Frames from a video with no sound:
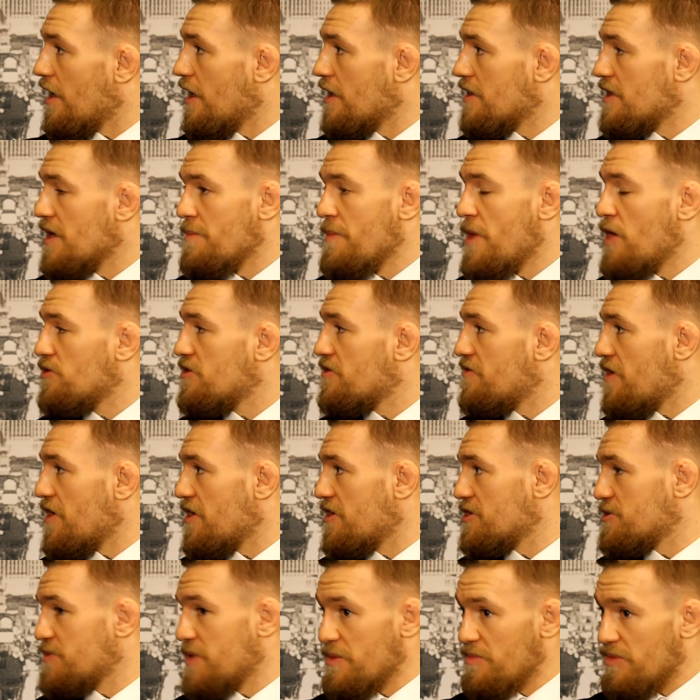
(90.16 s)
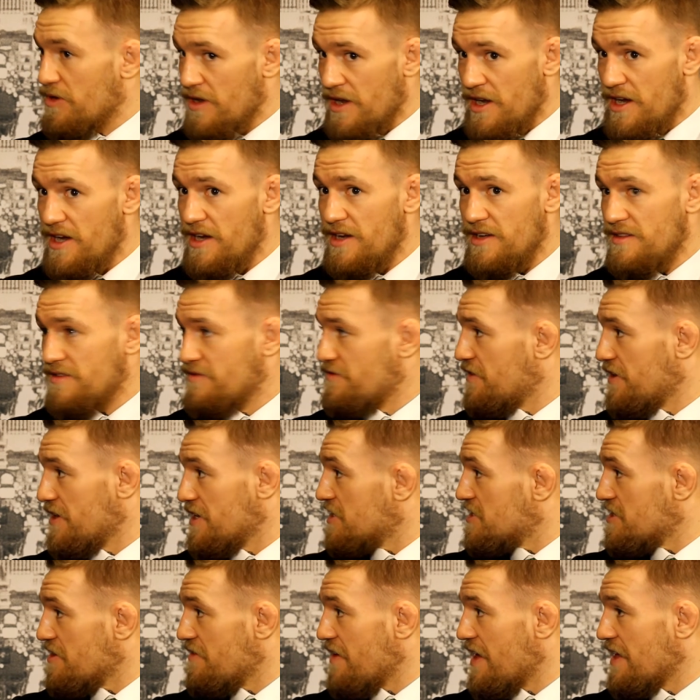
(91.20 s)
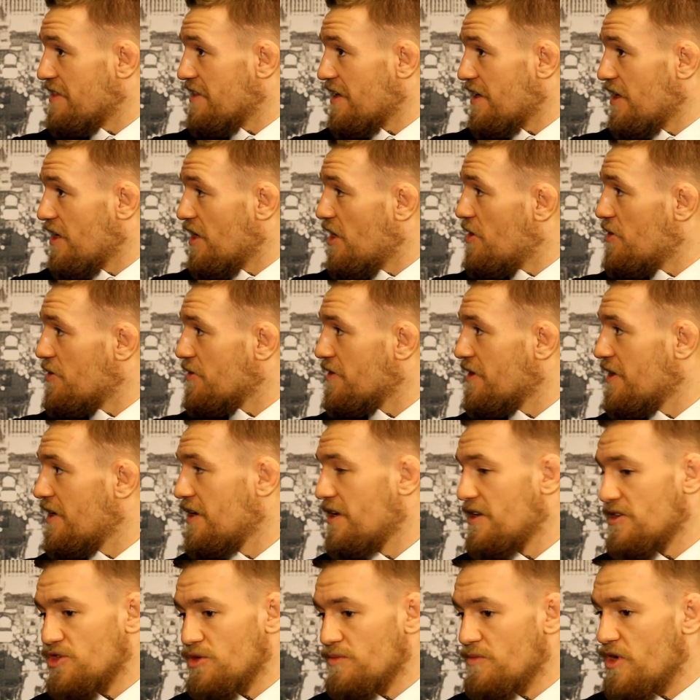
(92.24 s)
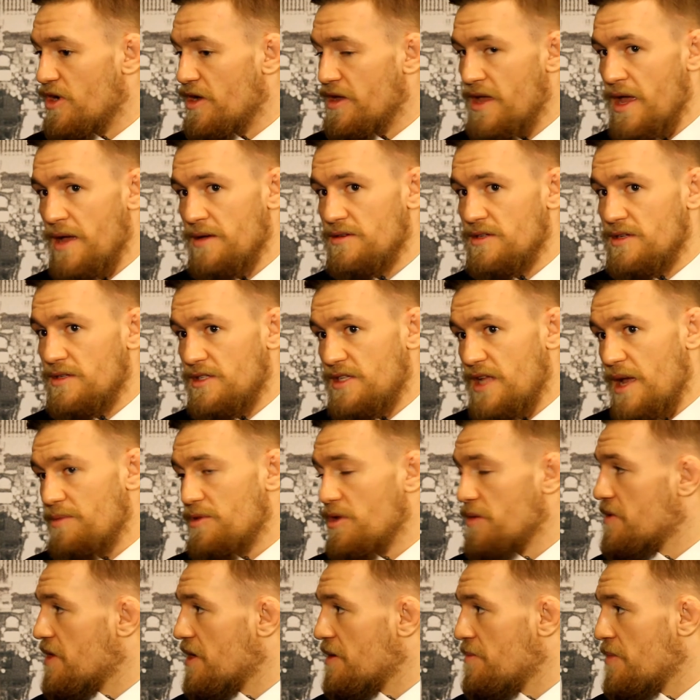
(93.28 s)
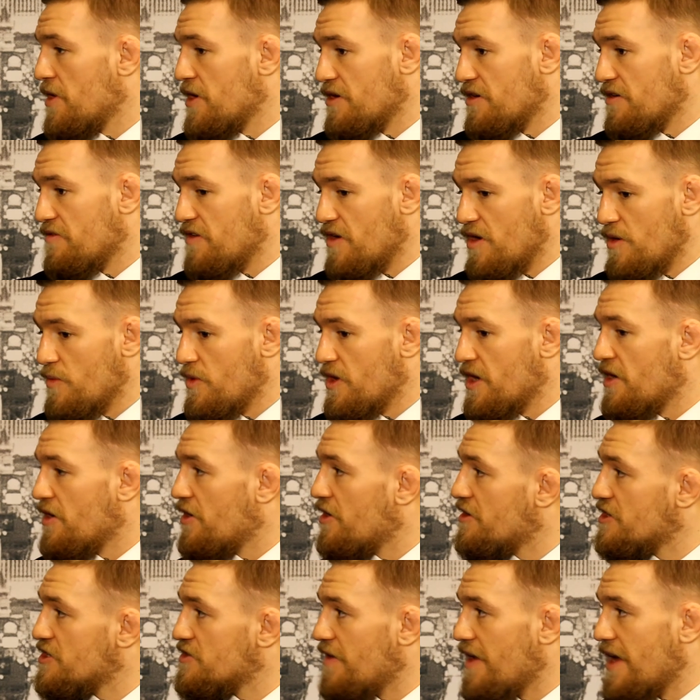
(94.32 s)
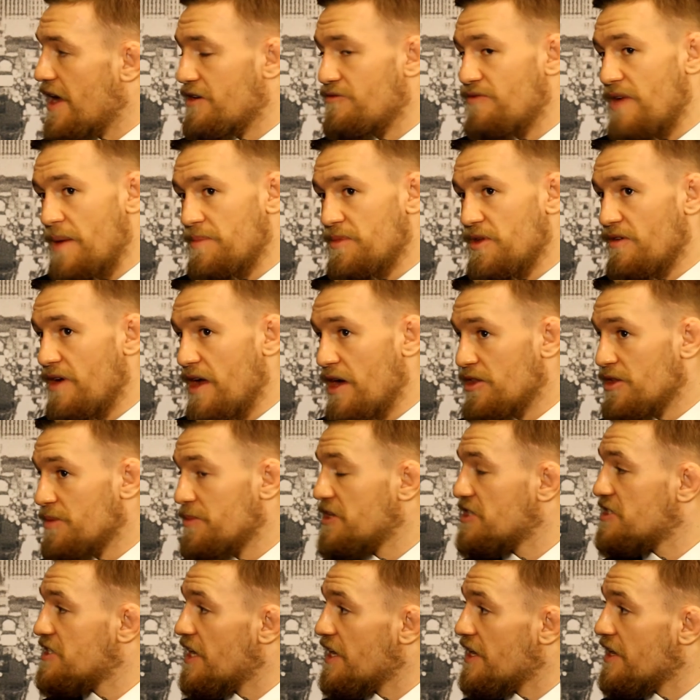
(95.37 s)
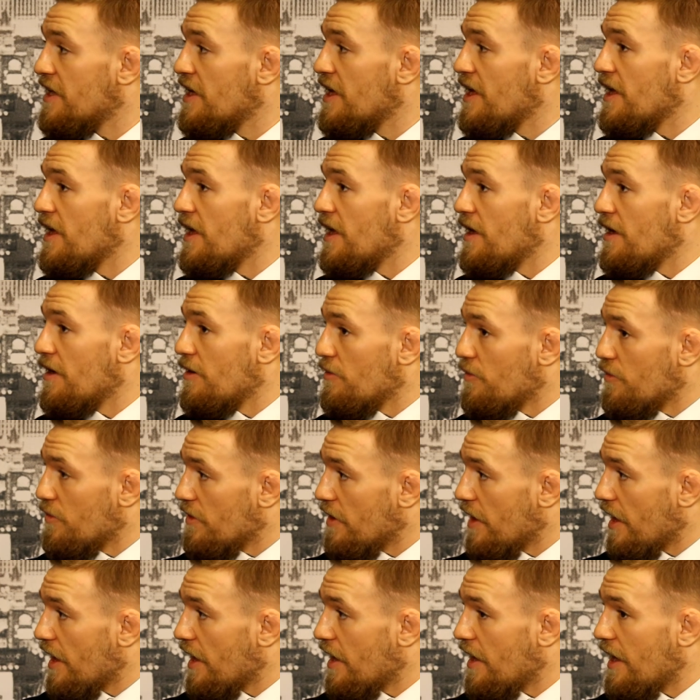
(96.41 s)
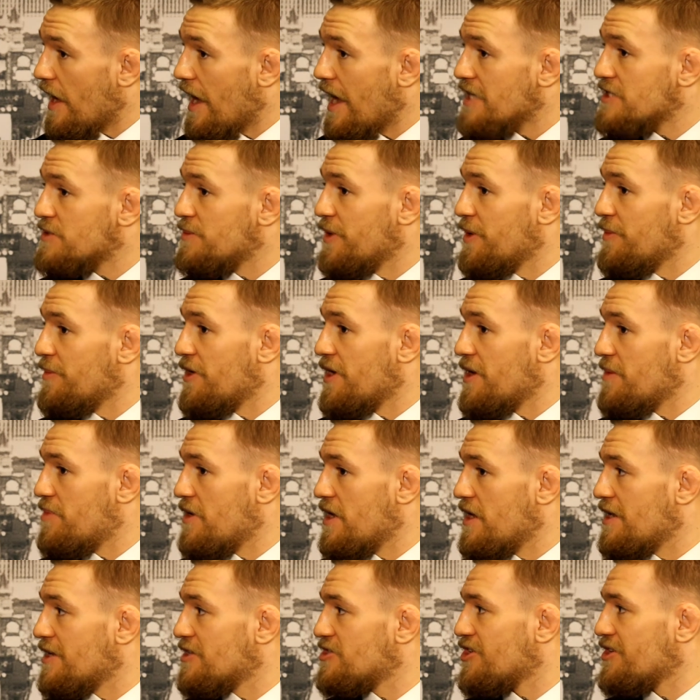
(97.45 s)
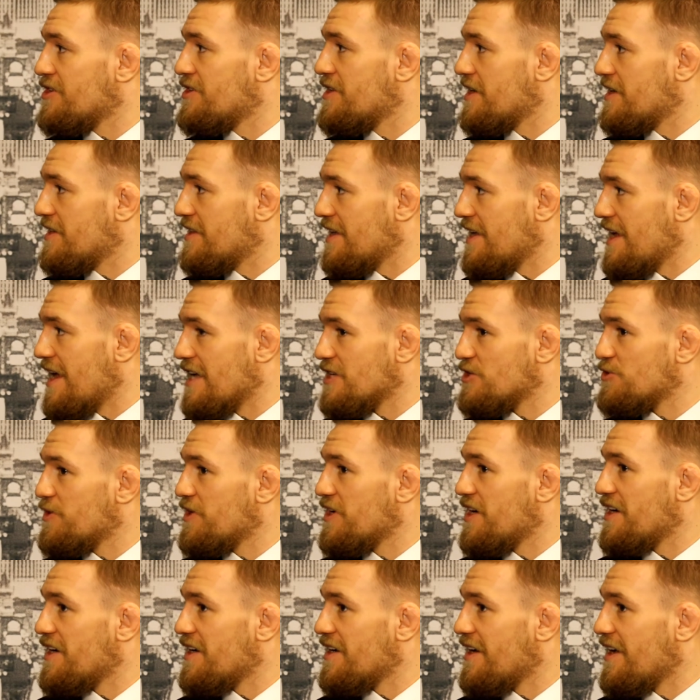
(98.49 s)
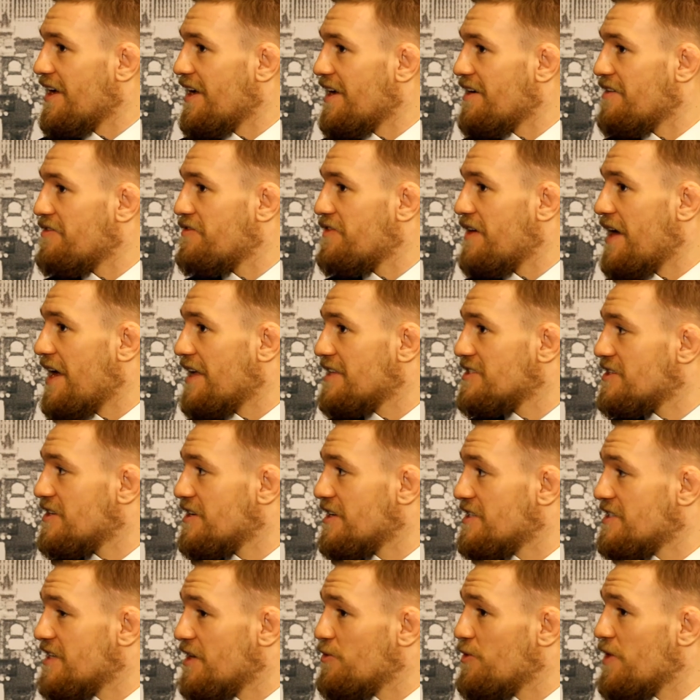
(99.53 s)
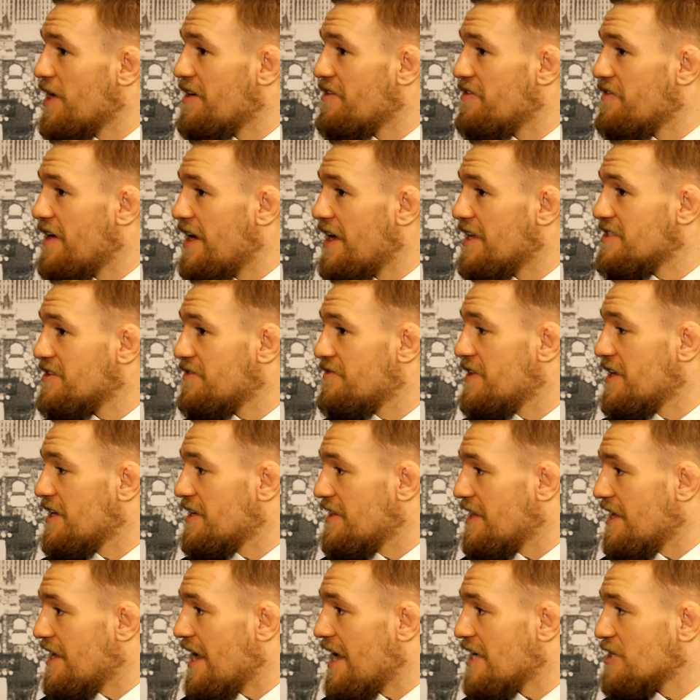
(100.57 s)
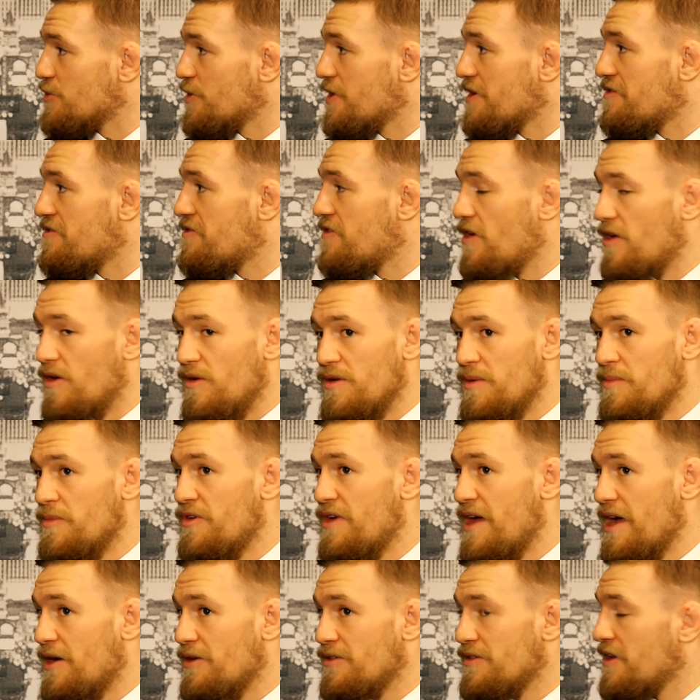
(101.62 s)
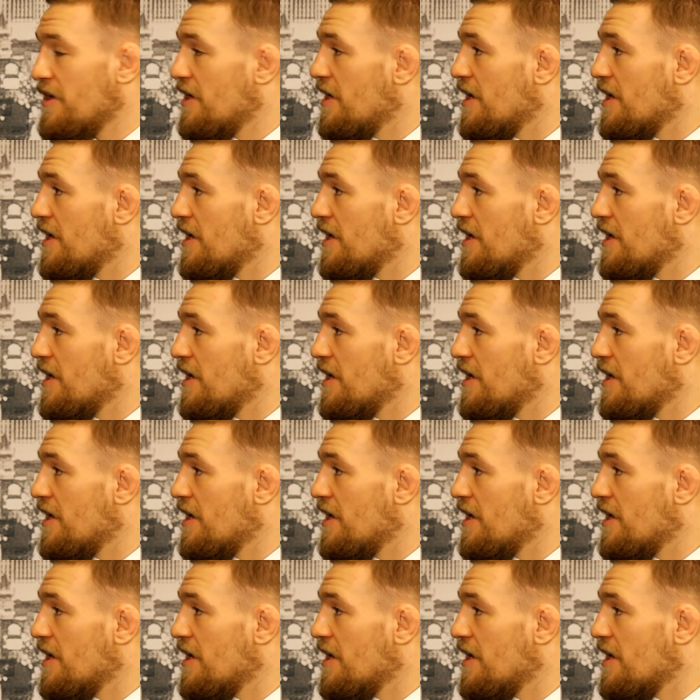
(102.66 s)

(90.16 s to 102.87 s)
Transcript: the amount of Irish people here for this event alone. Some guy stepped up to the microphone with an Irish flag wrapped around him and he said, asked me my opinions on Nick Diaz. We are fans. He said, we are fans of Nick Diaz. We have followed him around